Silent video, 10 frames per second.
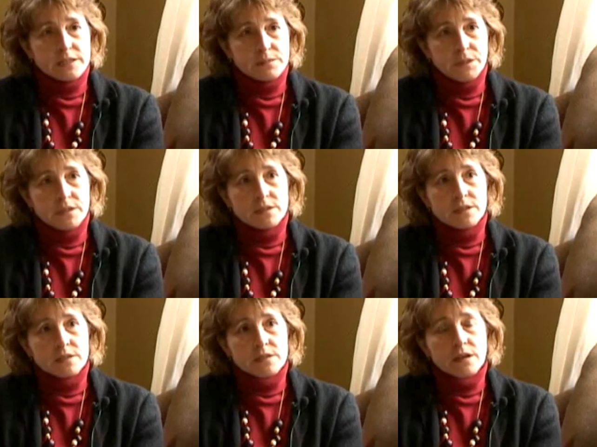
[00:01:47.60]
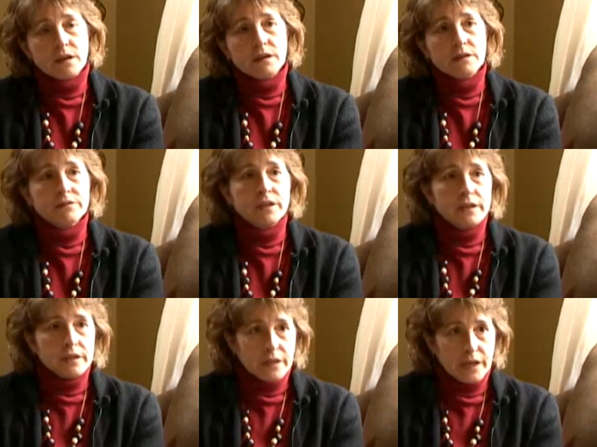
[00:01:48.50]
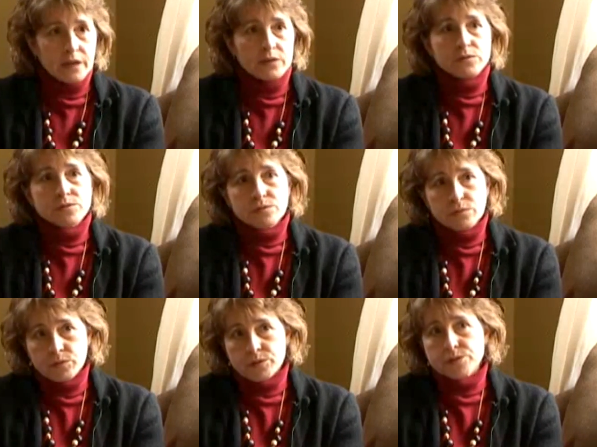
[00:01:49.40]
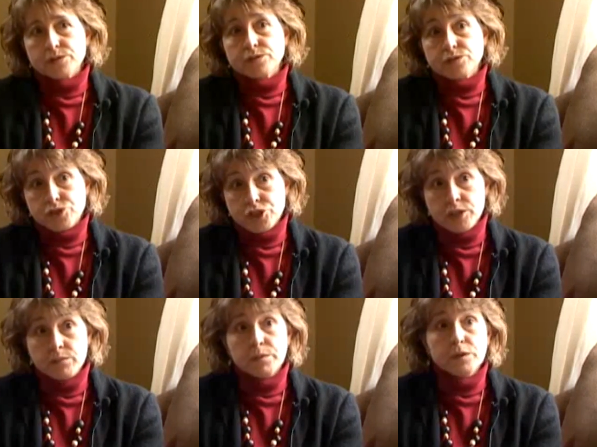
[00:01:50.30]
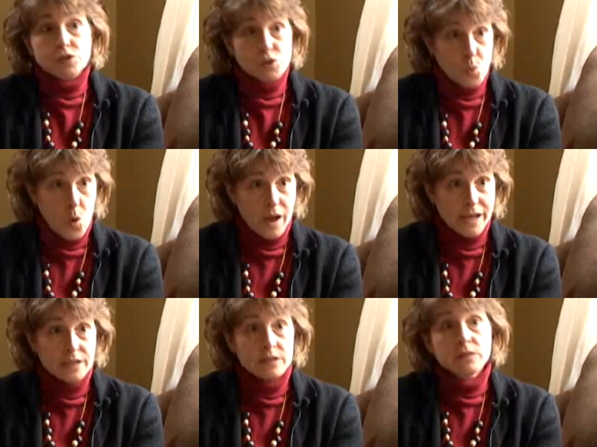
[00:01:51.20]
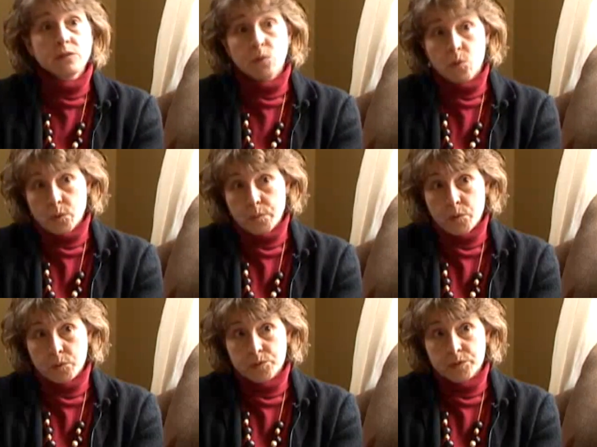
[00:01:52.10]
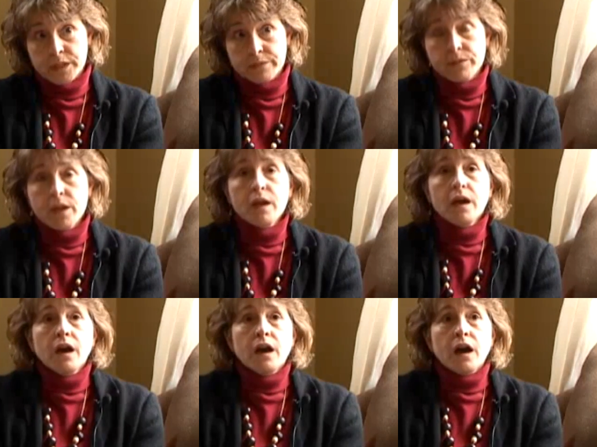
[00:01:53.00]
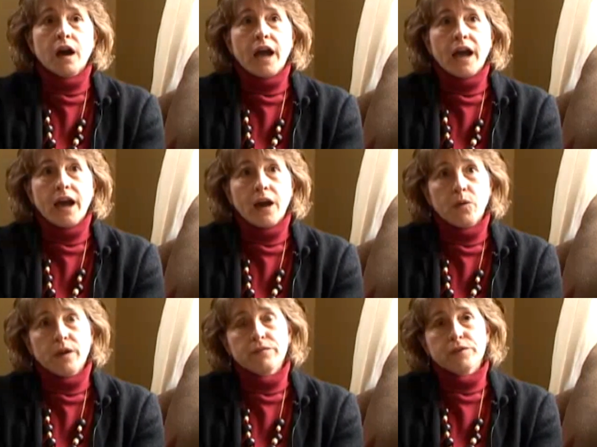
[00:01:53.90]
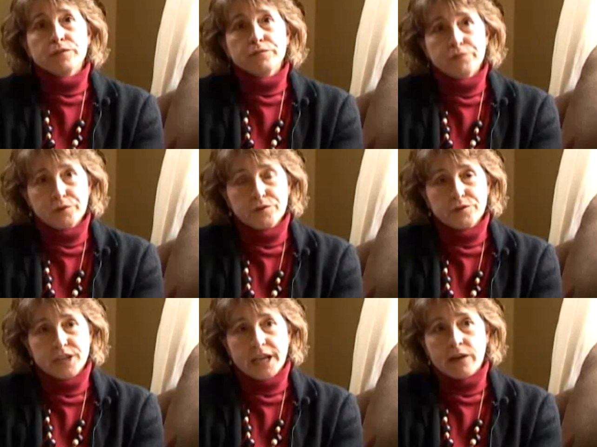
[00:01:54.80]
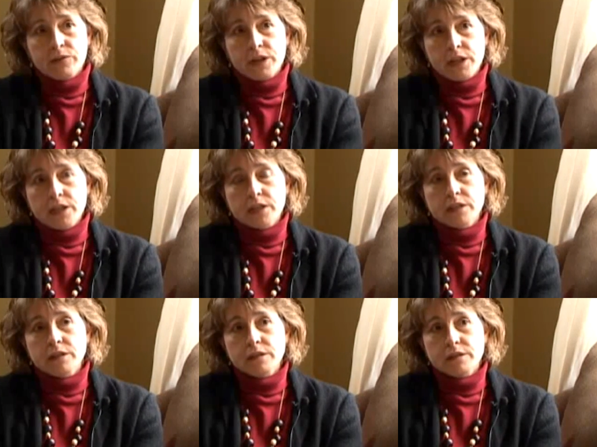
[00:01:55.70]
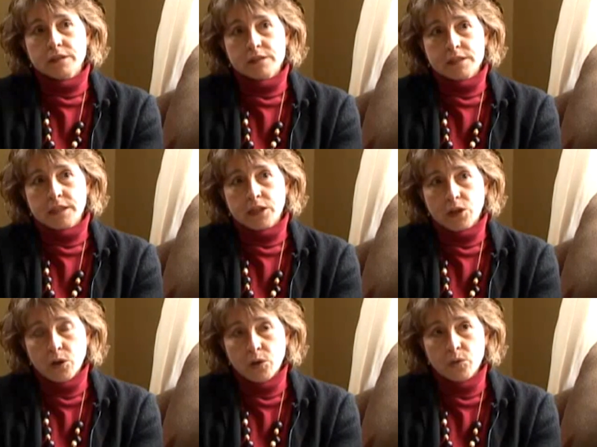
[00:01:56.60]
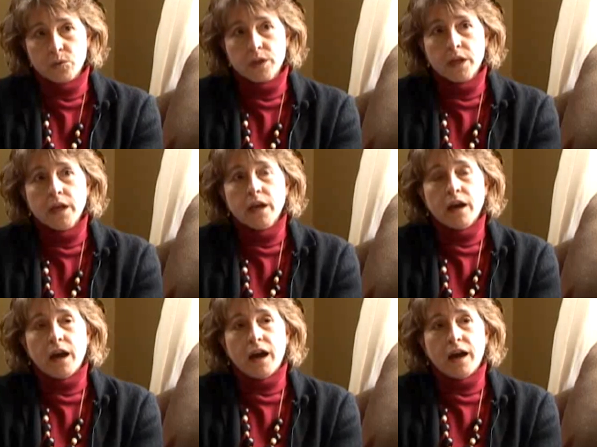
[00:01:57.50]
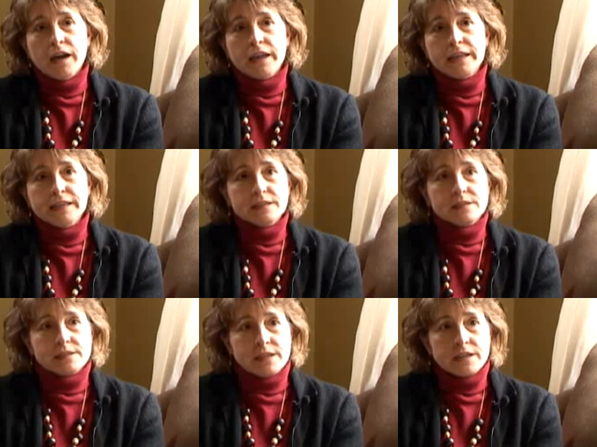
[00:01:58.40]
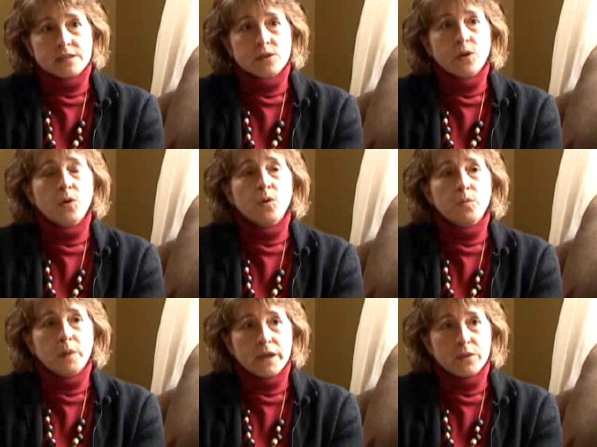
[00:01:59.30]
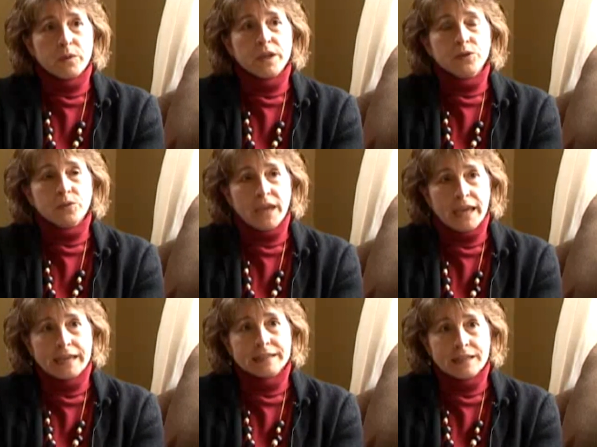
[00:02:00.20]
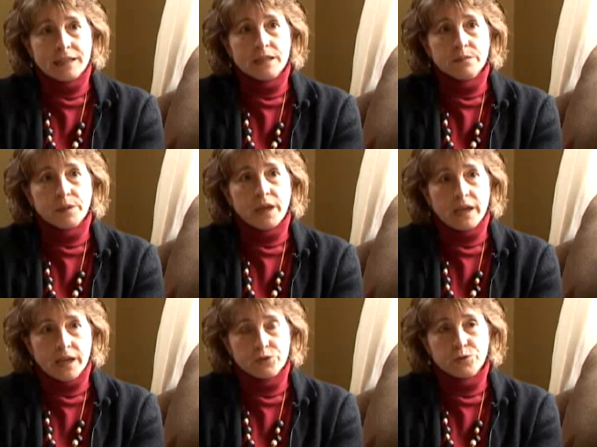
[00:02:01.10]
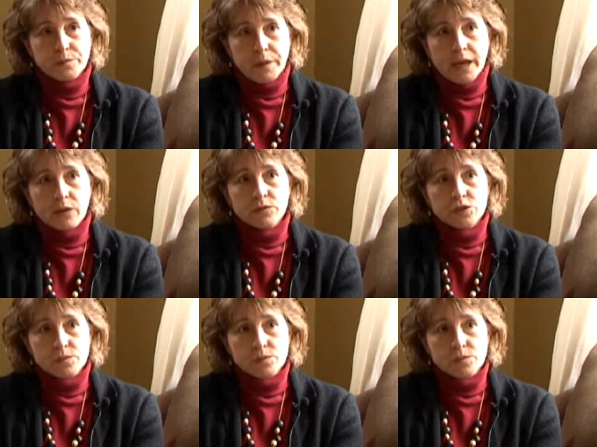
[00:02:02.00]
species of cows, horses, sheep, swine, or poultry. However, further down in the city code, it says, oh, by the way, you can keep a 100-pound